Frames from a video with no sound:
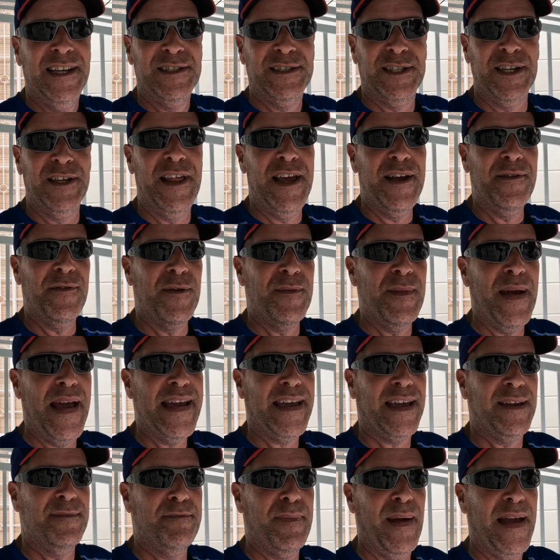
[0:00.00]
So they were
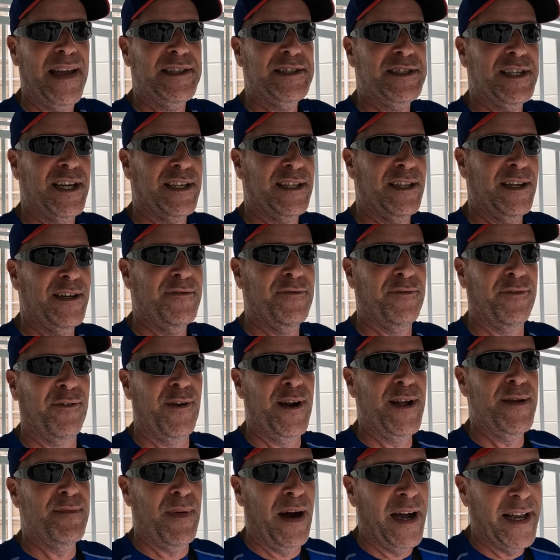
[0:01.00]
making basically
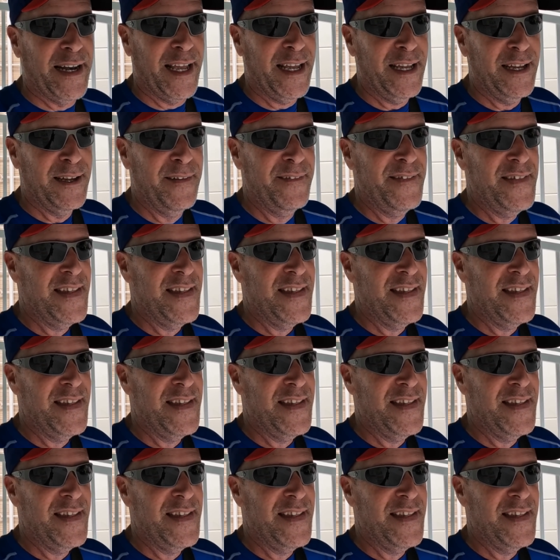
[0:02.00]
free money.